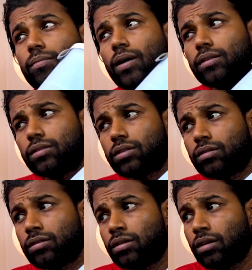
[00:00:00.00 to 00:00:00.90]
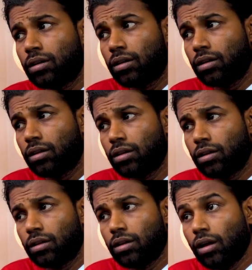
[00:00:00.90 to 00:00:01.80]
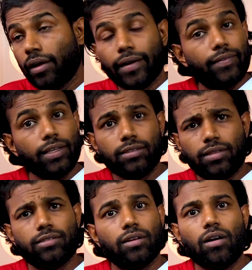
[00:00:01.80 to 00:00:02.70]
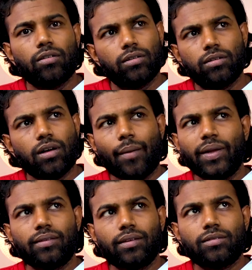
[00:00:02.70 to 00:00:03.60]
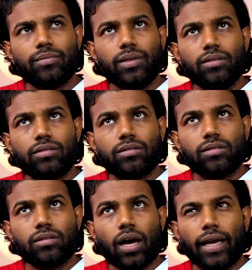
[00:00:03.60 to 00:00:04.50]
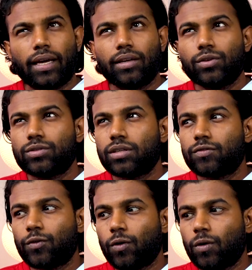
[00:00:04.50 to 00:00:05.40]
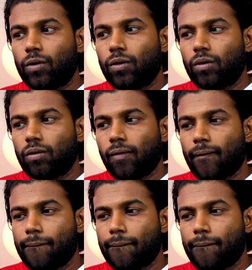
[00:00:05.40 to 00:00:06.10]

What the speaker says: month. Yeah, that's a lot. I mean, this means I can use it for